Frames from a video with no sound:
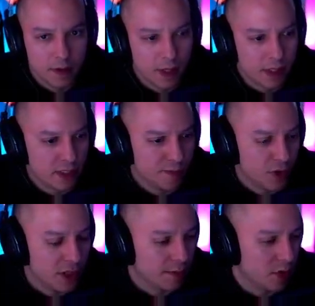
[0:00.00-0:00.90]
At this
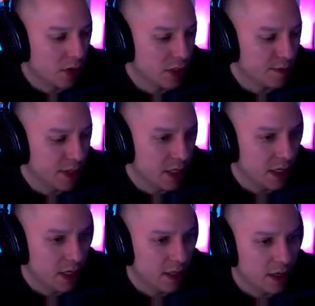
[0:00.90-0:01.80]
point I'm not
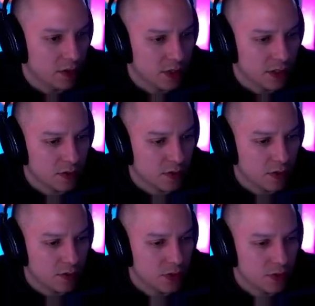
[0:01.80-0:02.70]
spending anything else in
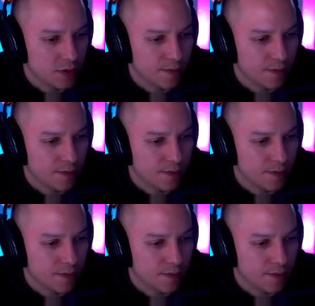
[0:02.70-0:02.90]
drones.